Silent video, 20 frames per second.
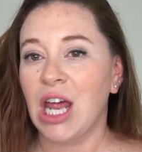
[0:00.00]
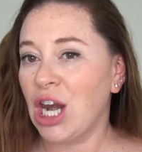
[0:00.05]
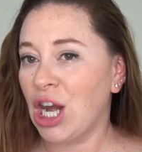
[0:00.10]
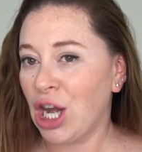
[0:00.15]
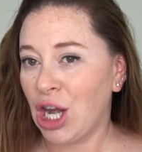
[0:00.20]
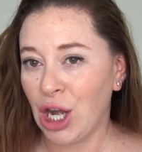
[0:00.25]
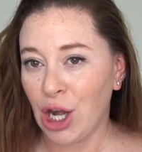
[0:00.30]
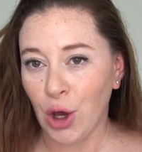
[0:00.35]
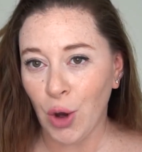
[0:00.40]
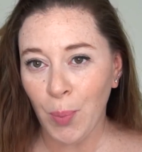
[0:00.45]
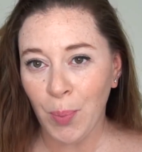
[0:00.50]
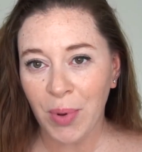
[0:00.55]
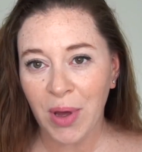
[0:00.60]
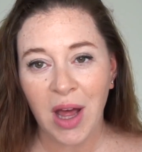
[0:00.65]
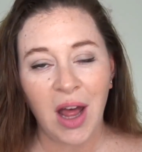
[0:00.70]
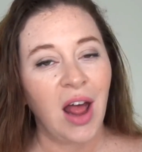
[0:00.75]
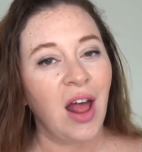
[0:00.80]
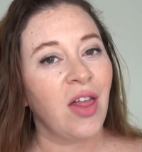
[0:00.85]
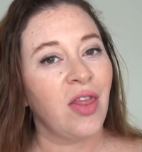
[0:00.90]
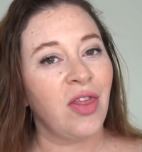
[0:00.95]
nope.
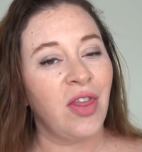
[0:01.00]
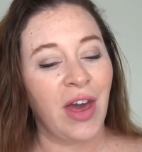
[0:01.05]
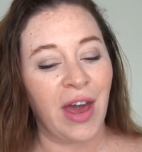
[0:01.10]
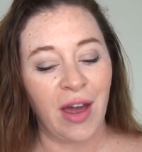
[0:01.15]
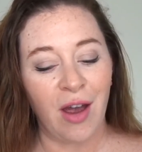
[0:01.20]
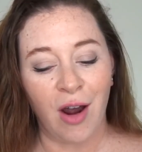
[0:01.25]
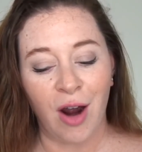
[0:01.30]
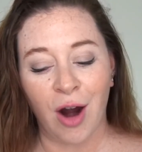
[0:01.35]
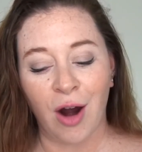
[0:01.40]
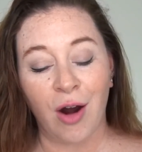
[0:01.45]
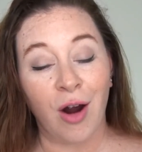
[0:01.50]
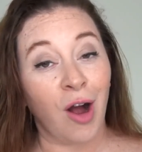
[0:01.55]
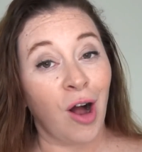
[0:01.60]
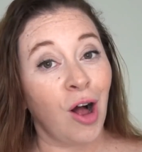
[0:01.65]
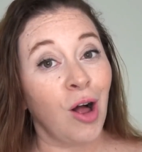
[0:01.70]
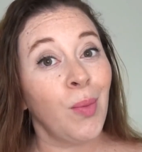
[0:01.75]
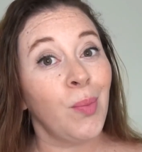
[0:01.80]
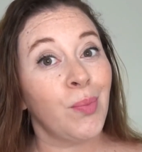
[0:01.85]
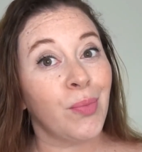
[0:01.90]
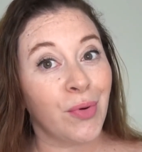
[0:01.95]
They are
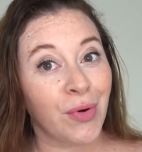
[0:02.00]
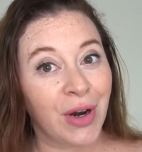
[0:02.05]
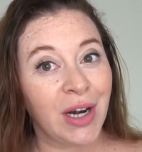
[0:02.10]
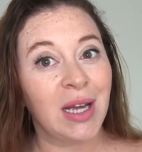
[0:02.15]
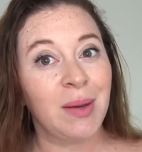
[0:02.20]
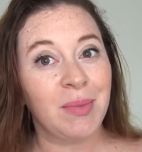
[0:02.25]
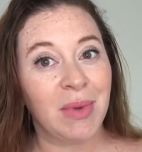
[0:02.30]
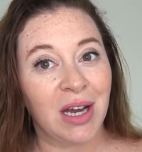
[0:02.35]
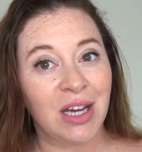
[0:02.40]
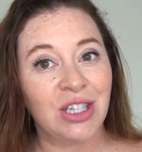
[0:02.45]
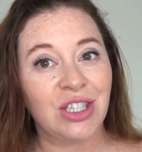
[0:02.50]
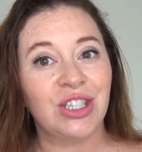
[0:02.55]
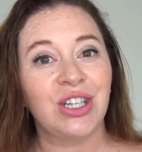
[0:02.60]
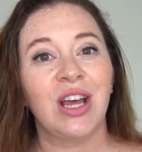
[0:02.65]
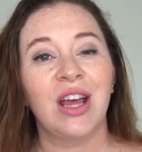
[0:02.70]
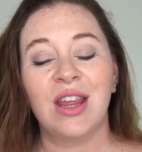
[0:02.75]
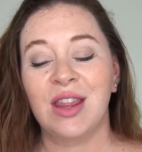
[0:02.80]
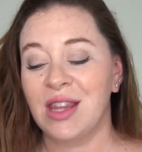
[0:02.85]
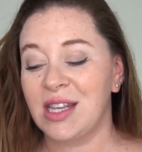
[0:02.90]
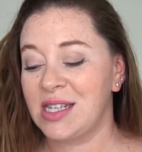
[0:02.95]
all pretty much
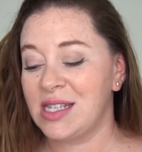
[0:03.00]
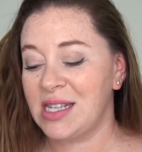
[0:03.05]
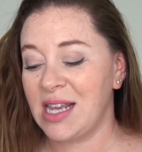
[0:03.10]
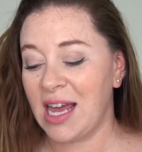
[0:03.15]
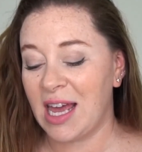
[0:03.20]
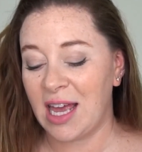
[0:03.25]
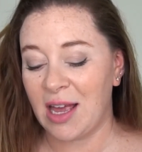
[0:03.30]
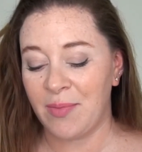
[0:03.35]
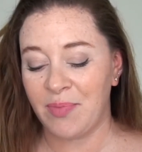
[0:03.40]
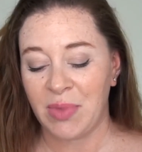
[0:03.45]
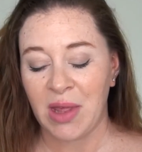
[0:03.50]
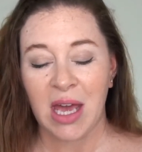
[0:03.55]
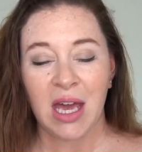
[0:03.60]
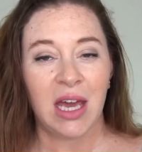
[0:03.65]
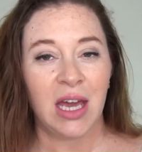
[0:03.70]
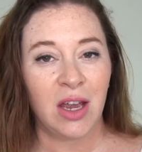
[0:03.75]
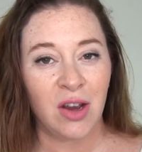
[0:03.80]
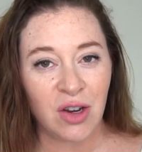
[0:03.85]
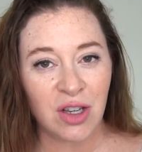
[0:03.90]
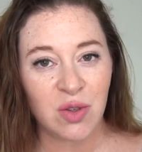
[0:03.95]
the same.
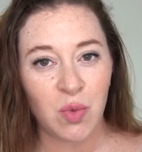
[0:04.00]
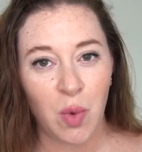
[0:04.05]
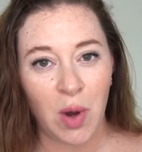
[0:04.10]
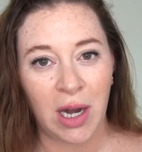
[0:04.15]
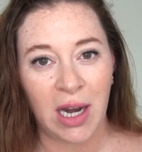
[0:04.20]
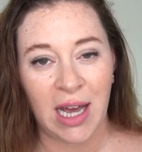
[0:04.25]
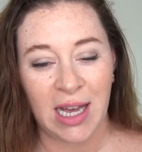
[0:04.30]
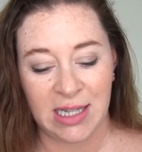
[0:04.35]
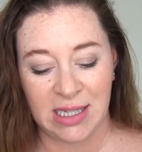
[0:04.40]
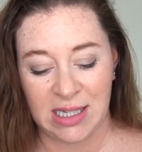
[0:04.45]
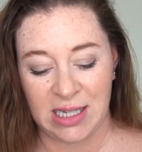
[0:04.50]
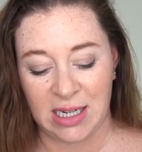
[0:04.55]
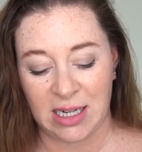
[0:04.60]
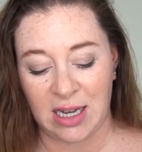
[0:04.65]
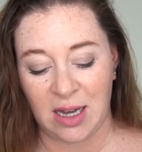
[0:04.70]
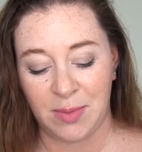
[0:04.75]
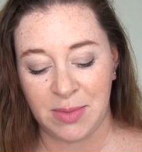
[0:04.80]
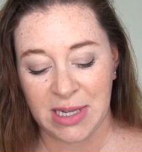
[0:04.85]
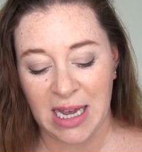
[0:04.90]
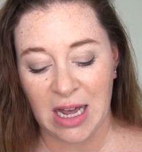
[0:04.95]
Here's what I did
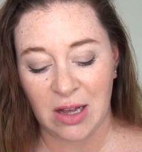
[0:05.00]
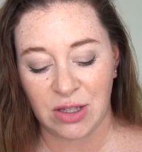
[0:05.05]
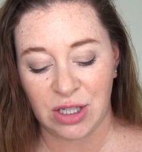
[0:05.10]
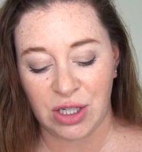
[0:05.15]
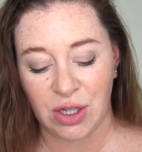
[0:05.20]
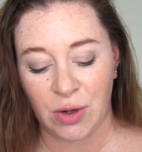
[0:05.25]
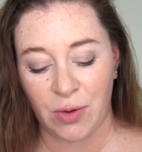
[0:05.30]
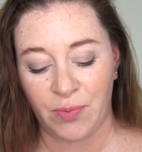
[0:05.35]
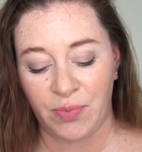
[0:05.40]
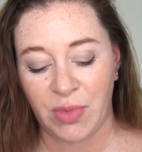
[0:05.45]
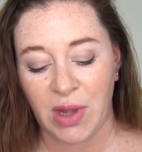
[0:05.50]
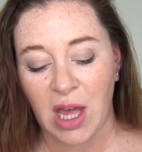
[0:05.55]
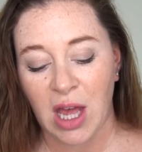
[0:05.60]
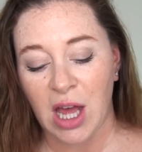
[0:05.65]
come down to.